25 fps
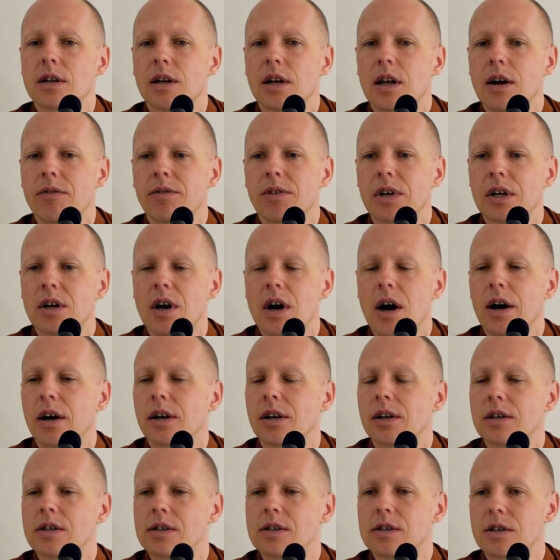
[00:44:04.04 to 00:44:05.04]
the loving
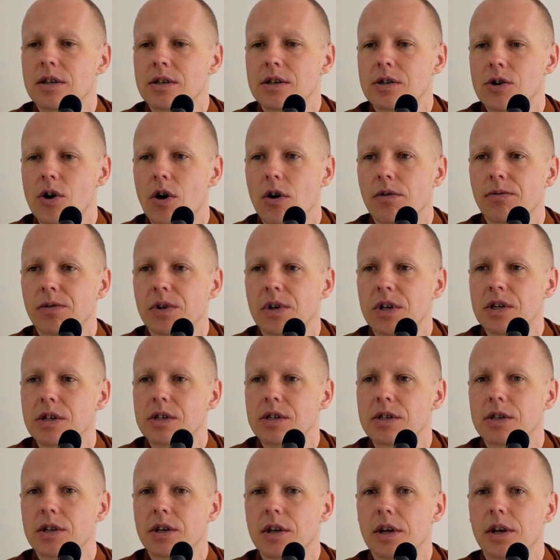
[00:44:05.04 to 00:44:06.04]
kindness, the
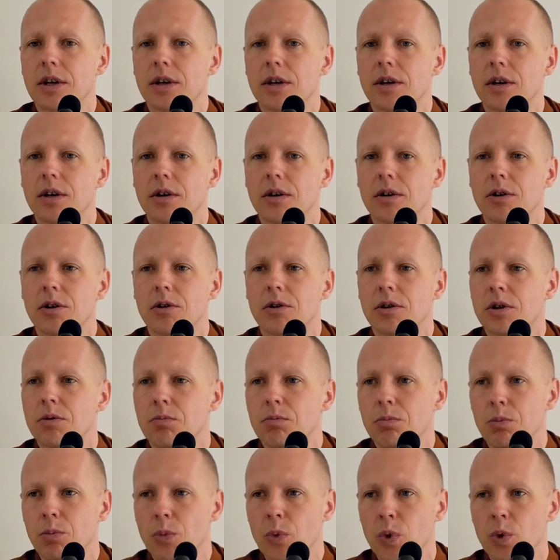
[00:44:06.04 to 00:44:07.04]
softness, the,
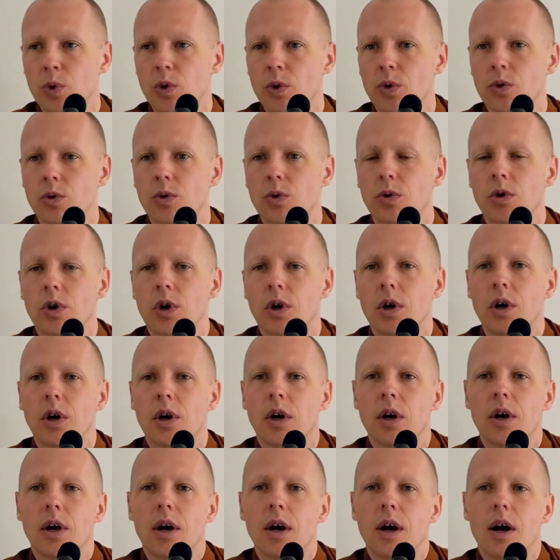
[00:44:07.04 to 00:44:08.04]
the mudu,
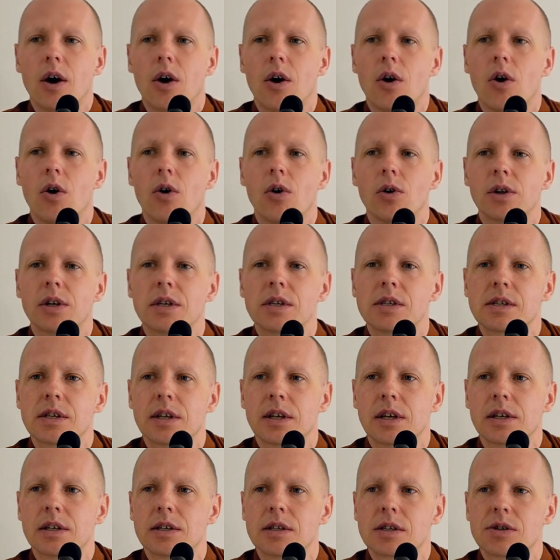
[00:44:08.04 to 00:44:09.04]
all these
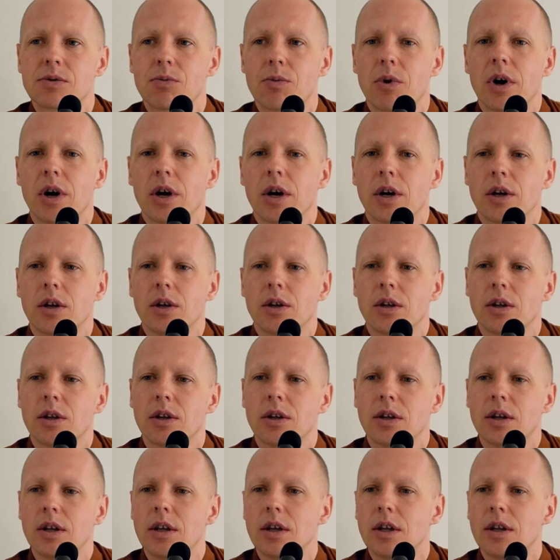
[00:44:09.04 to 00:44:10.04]
things where
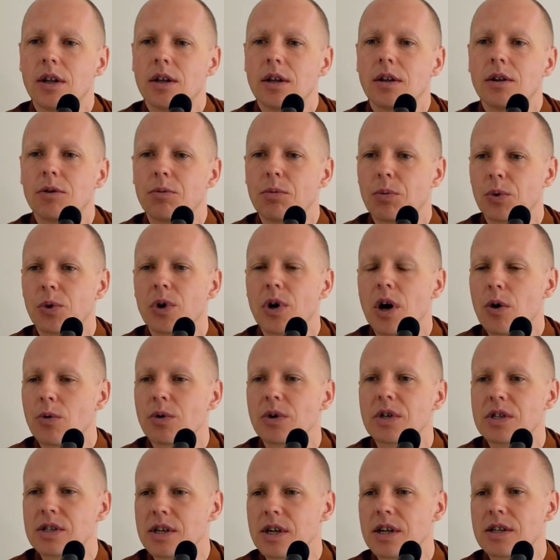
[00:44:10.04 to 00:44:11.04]
the Buddha
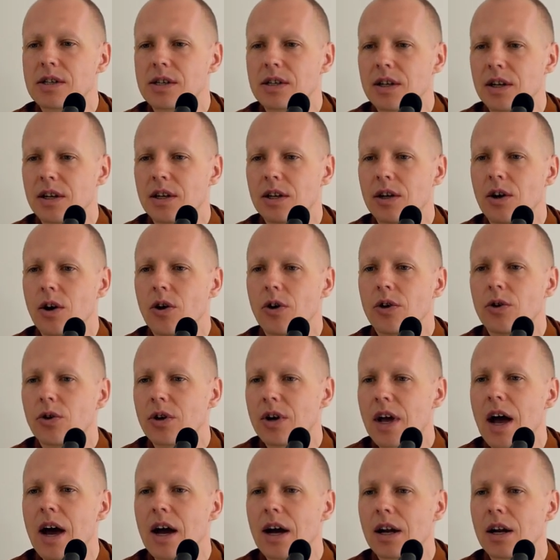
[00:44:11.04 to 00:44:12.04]
always says that, you know, you
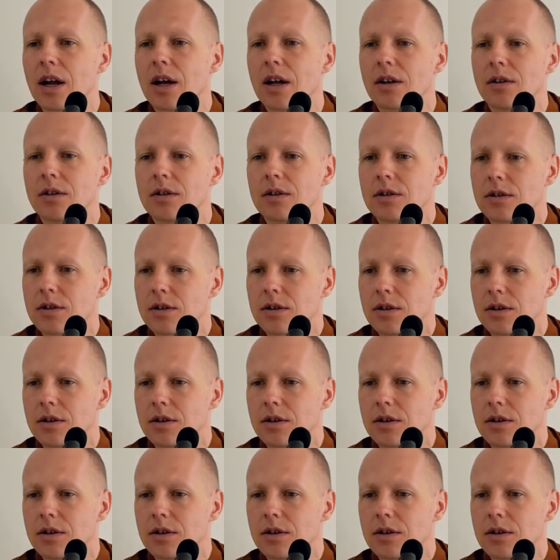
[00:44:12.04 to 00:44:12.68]
cannot